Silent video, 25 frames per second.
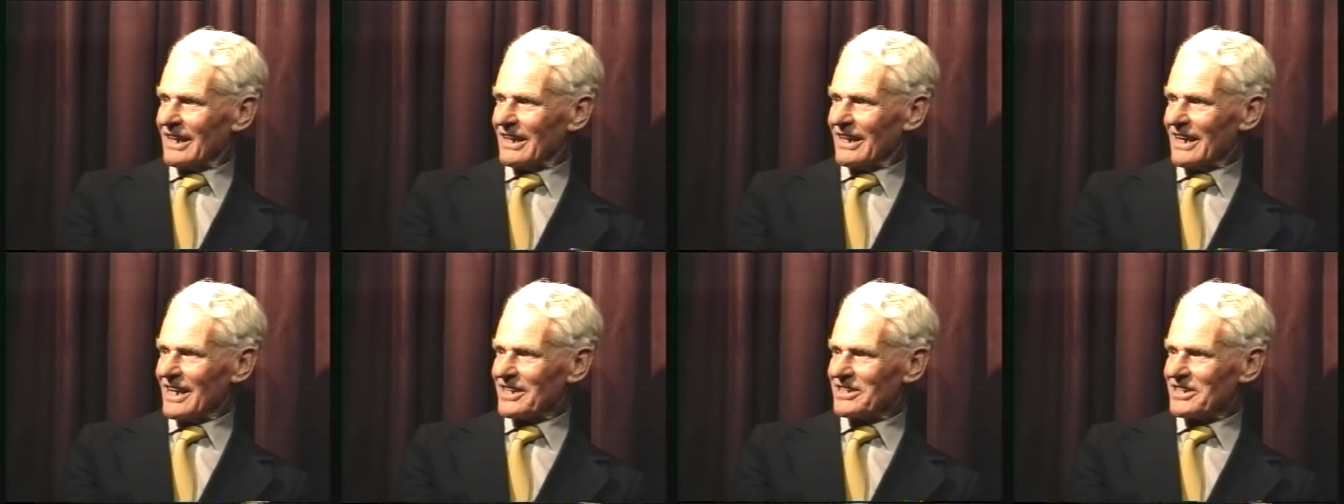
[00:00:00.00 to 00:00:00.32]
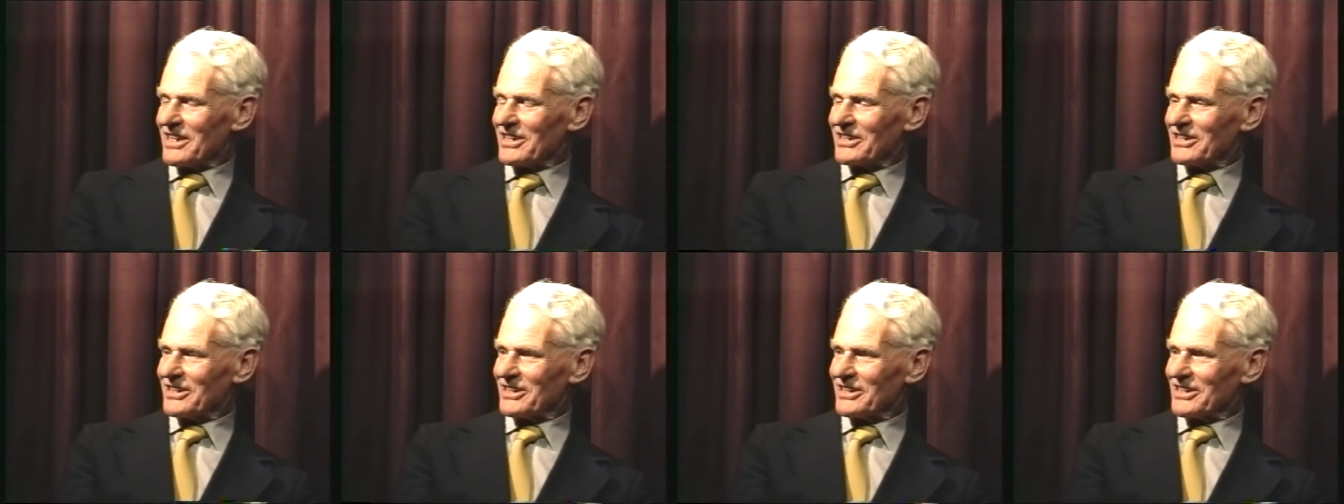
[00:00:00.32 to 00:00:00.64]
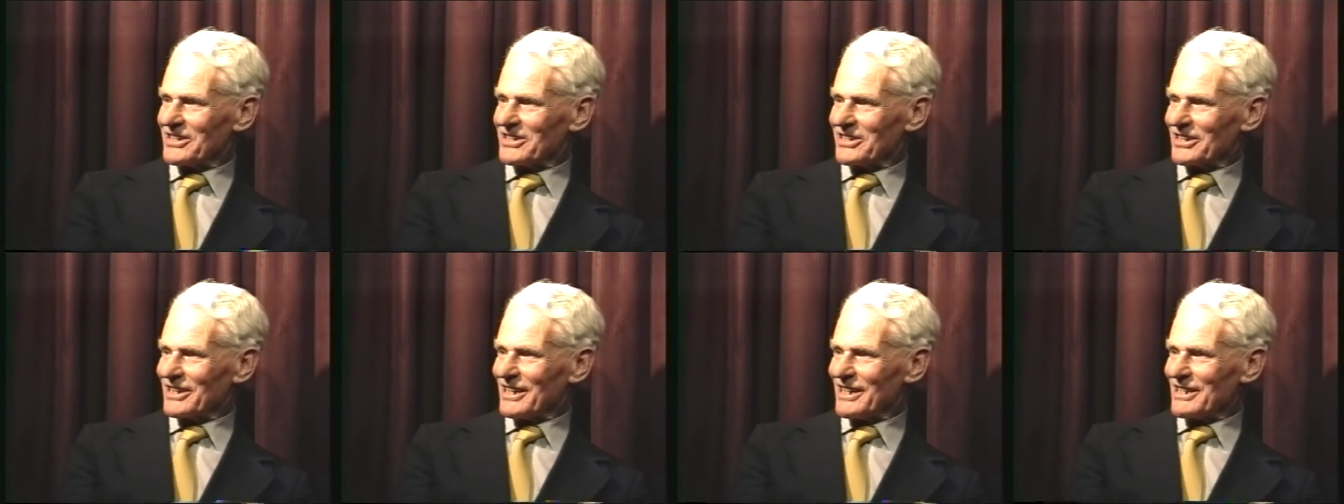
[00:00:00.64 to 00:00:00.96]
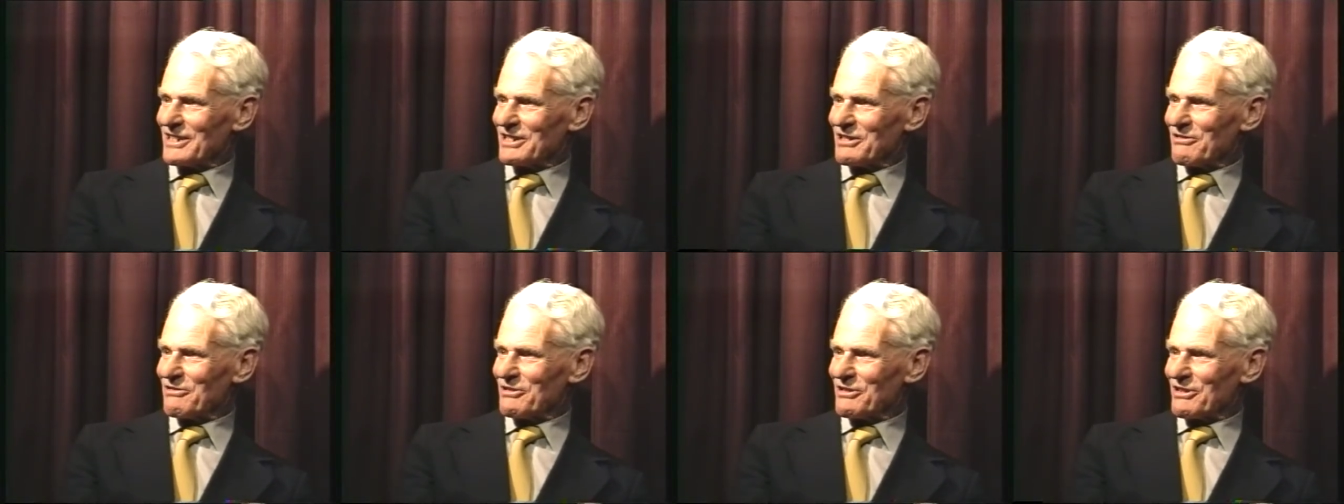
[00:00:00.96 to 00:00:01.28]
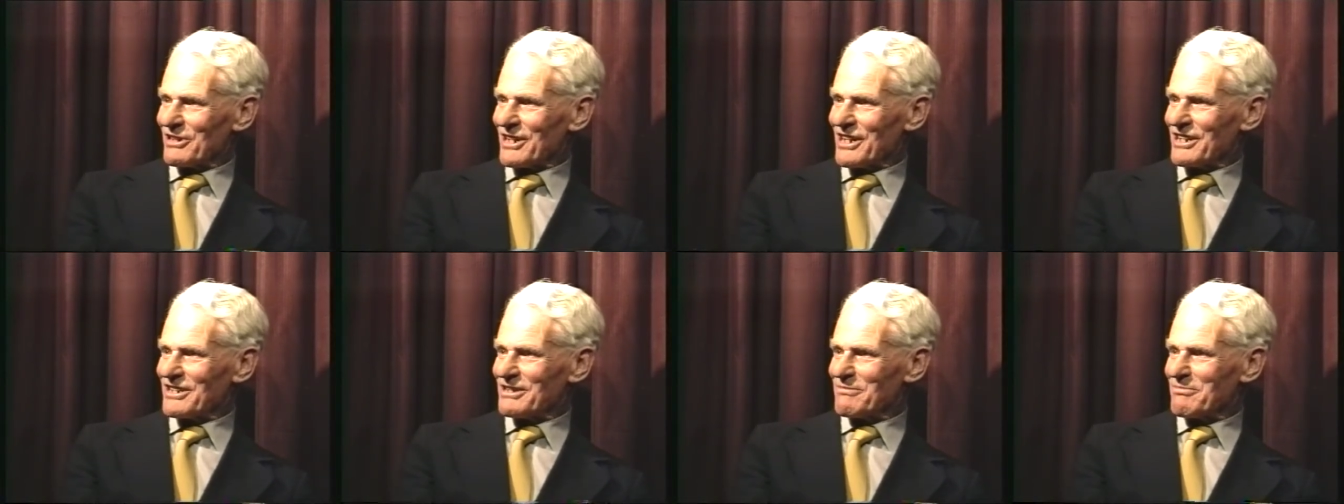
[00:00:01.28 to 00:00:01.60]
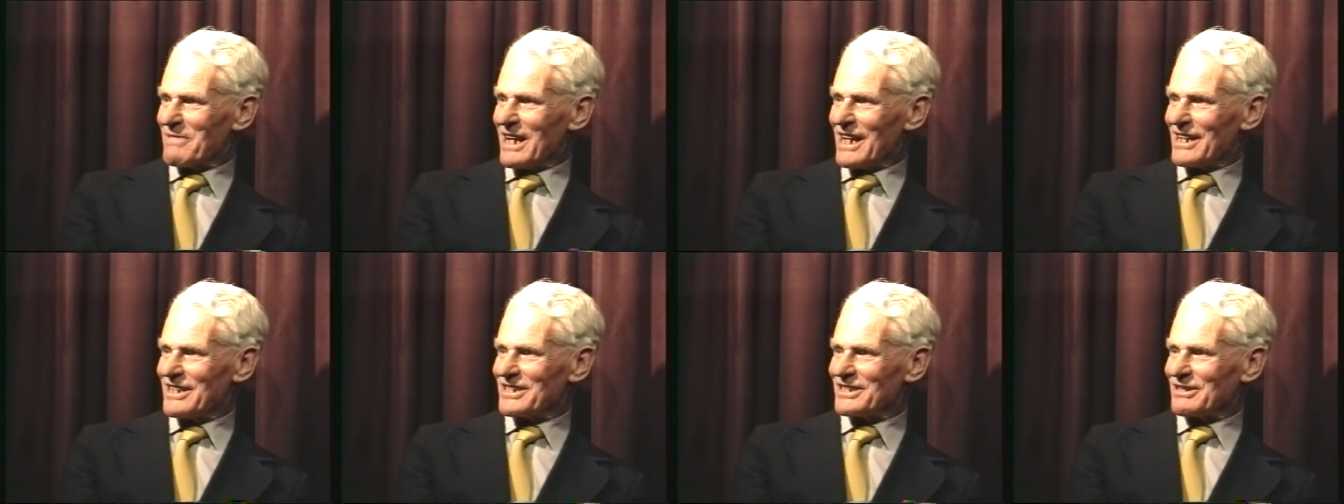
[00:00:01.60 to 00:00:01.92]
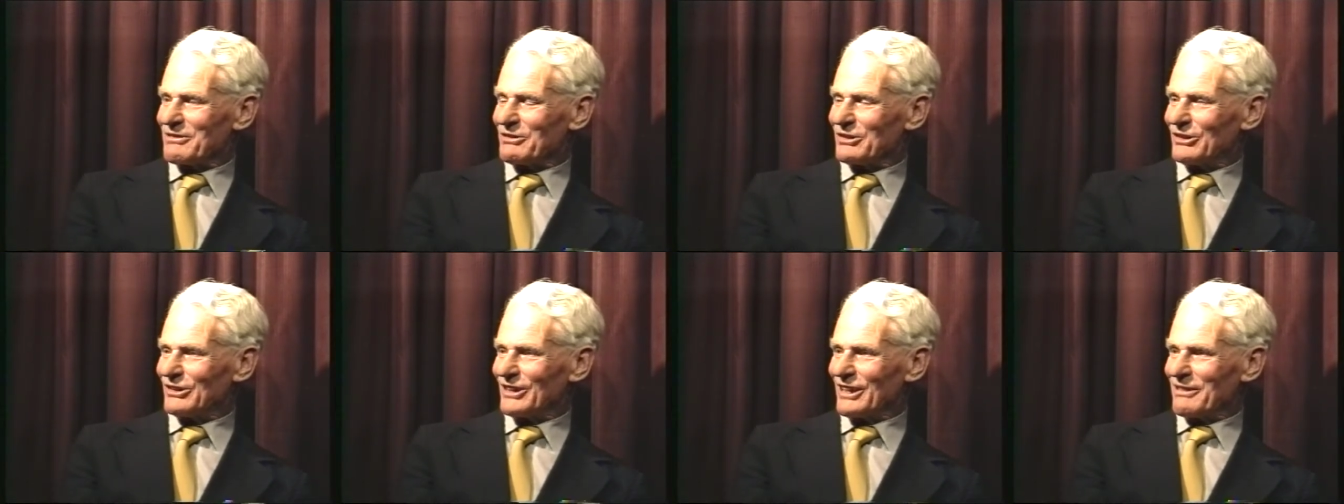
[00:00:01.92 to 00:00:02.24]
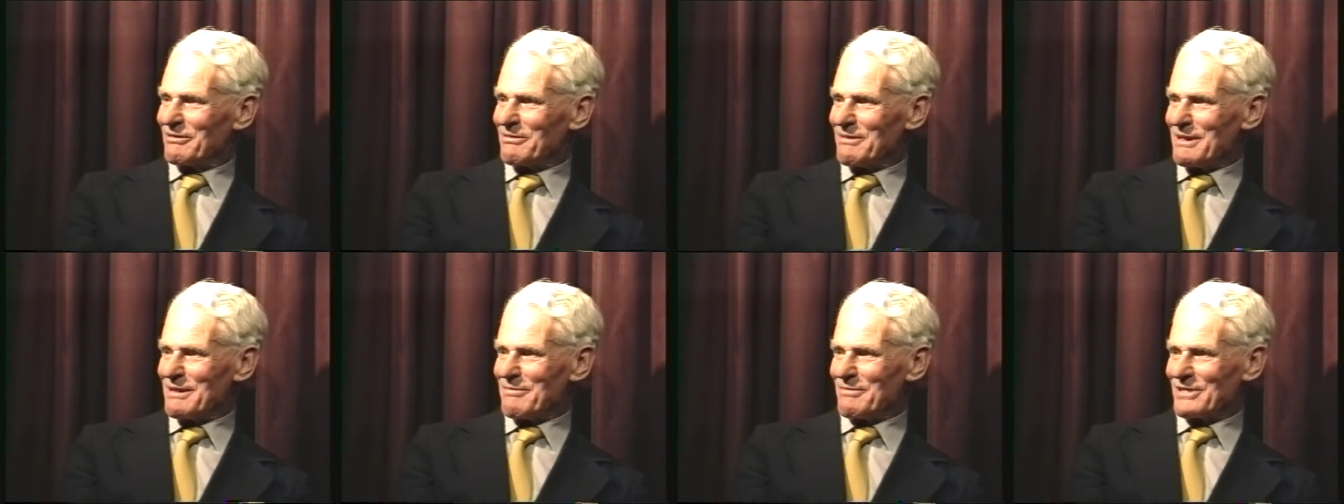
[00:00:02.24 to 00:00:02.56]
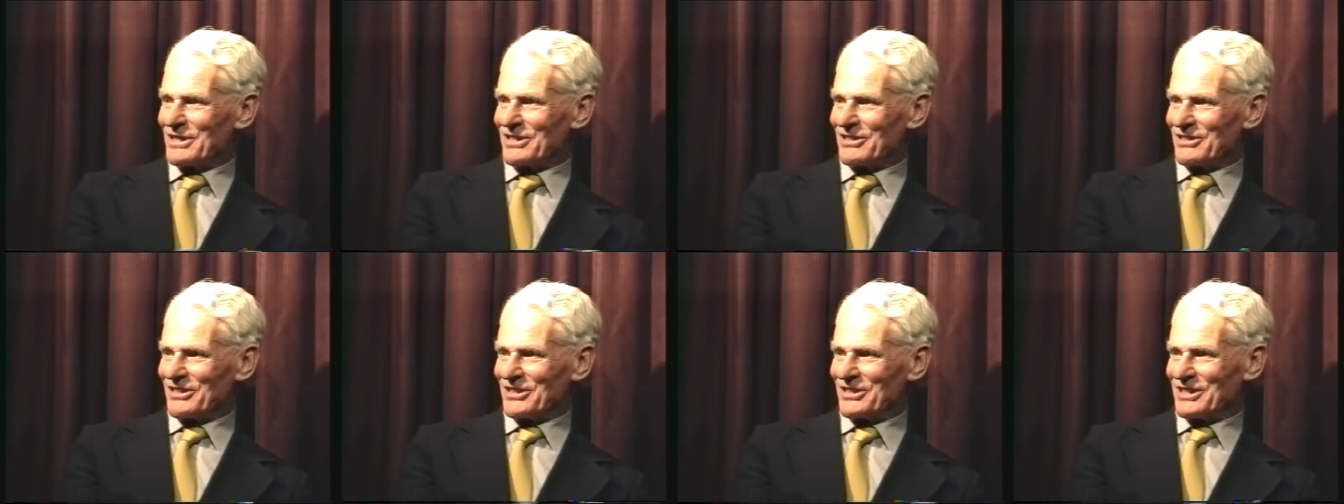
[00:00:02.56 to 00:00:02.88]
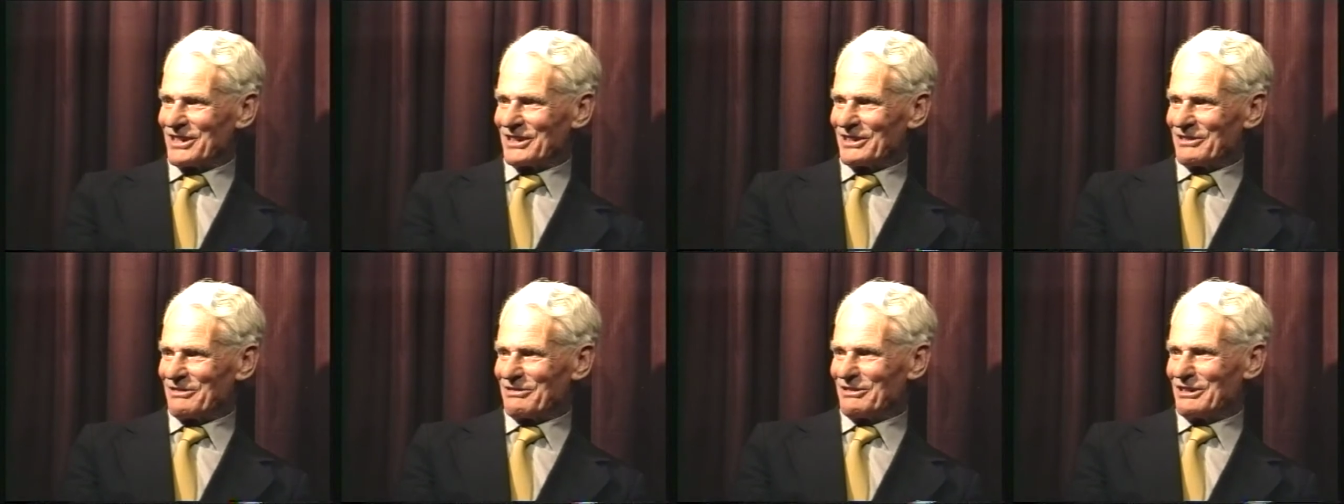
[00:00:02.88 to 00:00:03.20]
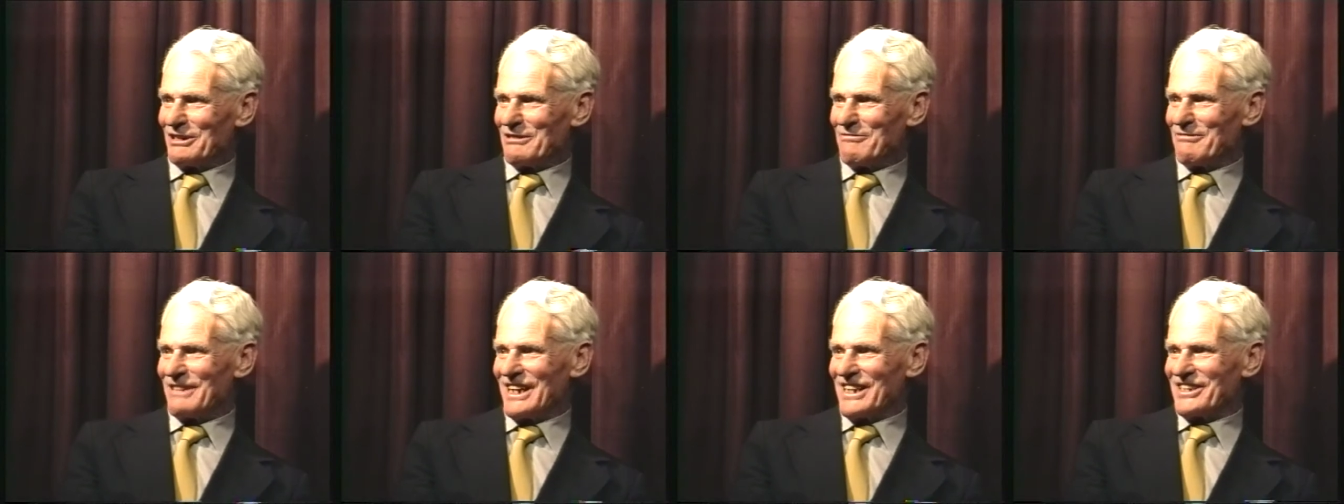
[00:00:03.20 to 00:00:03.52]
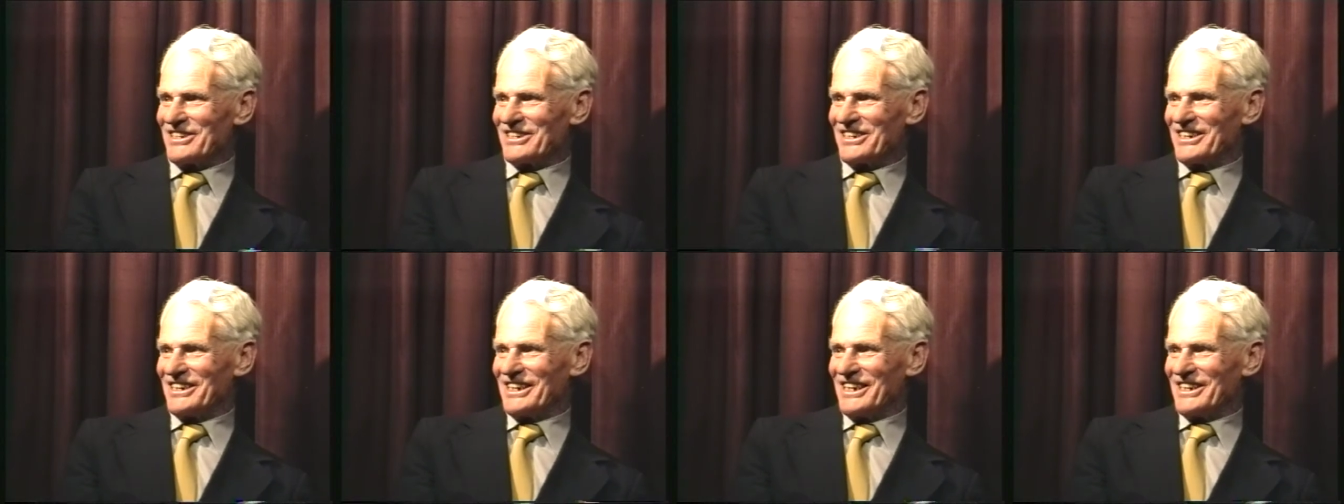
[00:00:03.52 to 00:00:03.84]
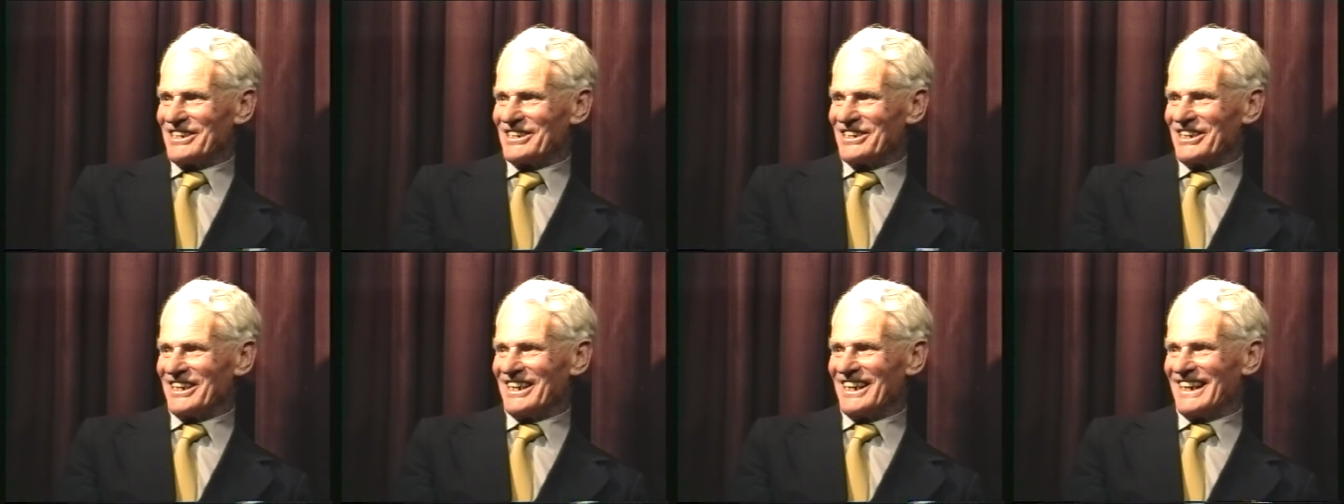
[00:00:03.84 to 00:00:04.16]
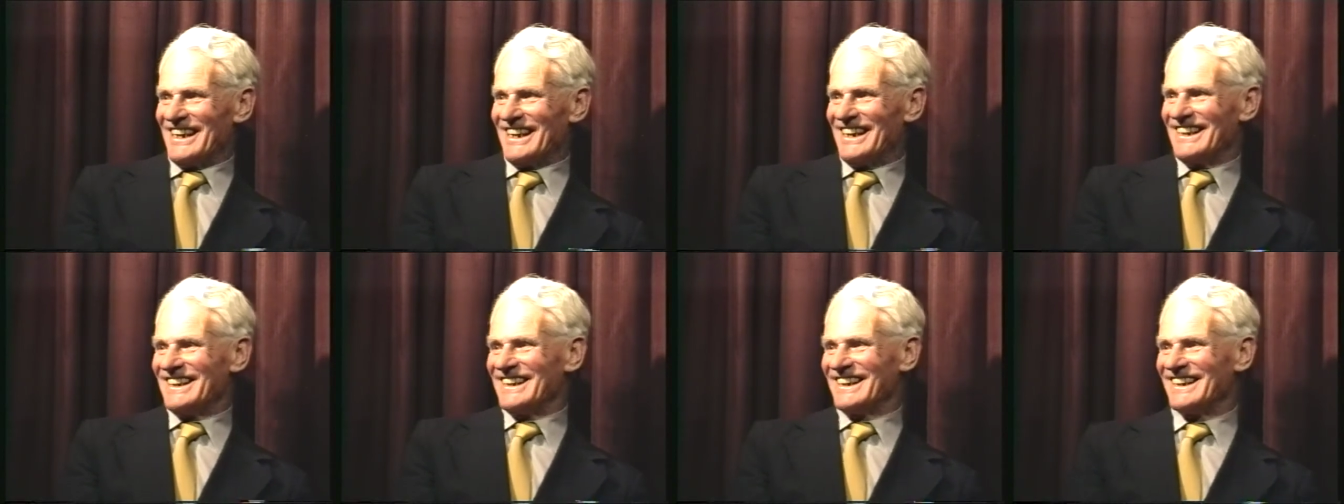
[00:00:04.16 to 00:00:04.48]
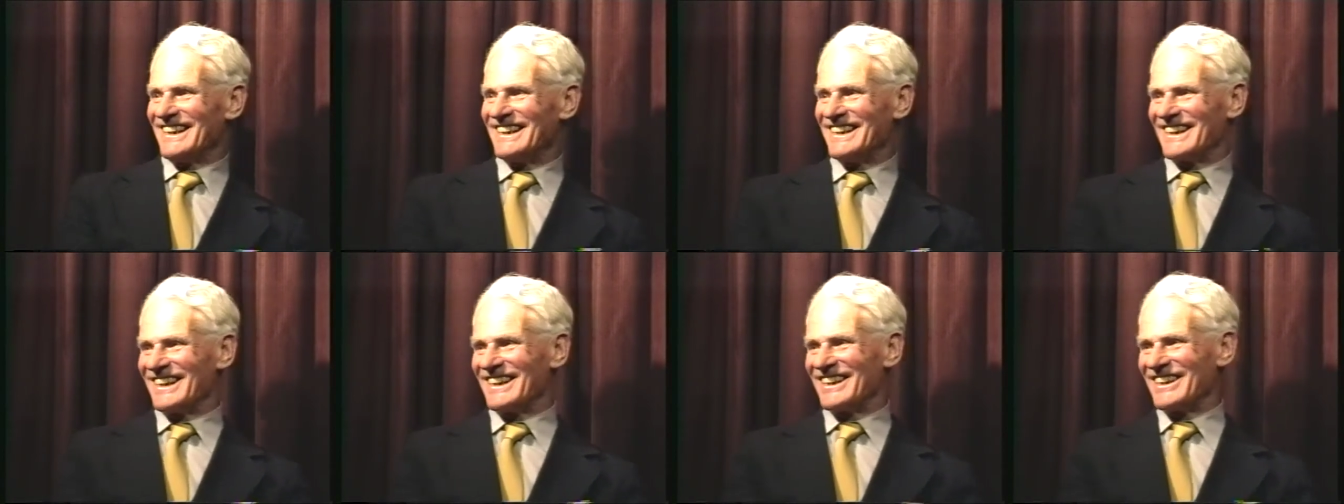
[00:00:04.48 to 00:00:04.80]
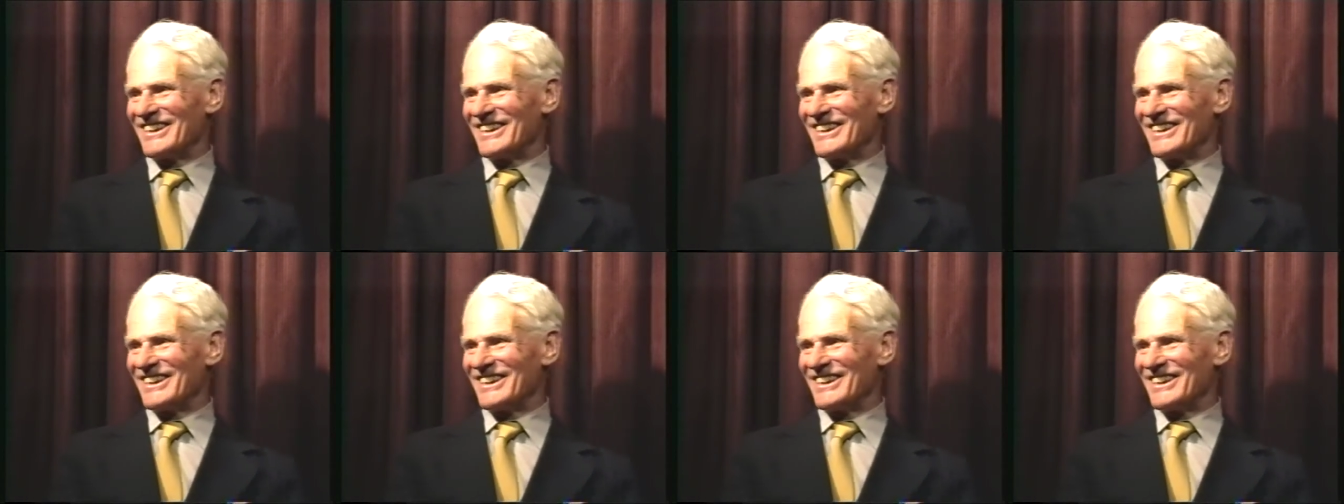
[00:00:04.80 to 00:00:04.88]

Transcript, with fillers: And I said to these girls, if I are going to manage all the members of the sixth form once in each year, you're